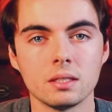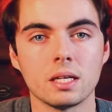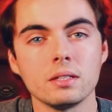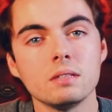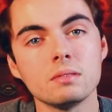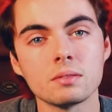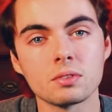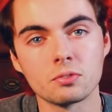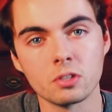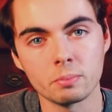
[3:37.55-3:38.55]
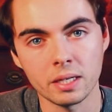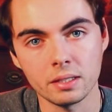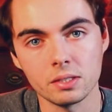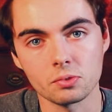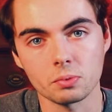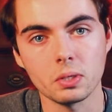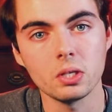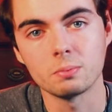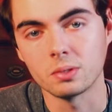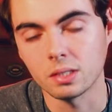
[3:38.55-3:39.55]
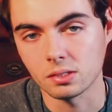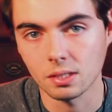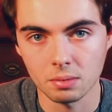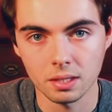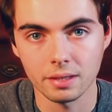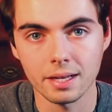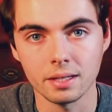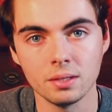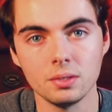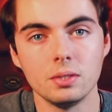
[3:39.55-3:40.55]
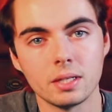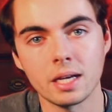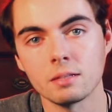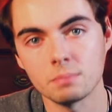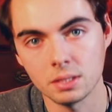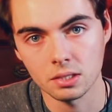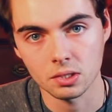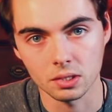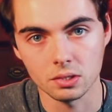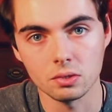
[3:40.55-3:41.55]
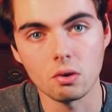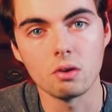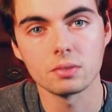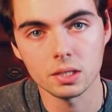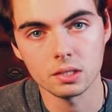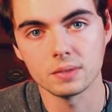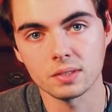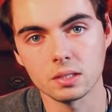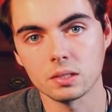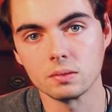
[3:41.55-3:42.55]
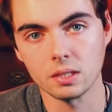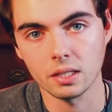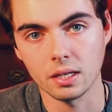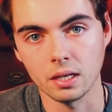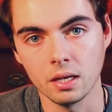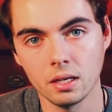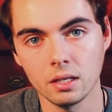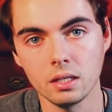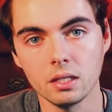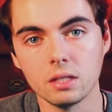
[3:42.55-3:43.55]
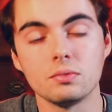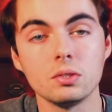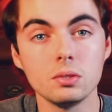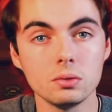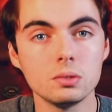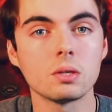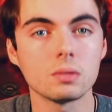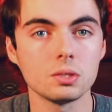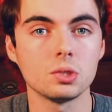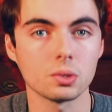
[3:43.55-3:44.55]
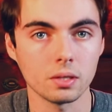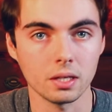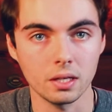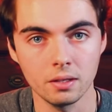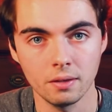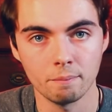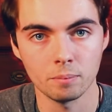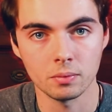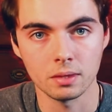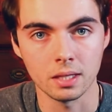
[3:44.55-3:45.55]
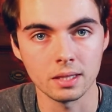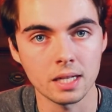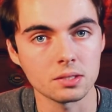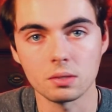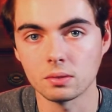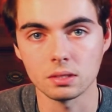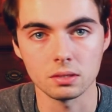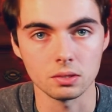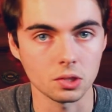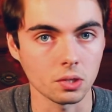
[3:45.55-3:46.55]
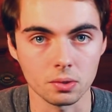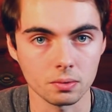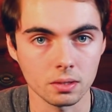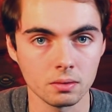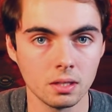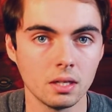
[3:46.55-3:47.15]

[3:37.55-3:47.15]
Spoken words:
Now, even if the format is repeatable and something that you can potentially do over and over and over again, if you don't enjoy it, then that's going to show through.